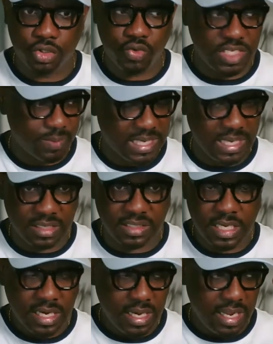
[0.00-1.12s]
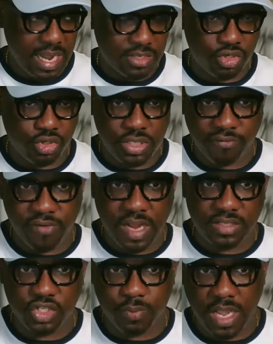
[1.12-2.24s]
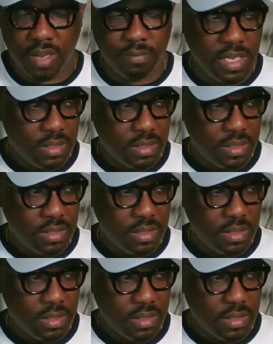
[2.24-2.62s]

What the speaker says: twins because they are two different sperm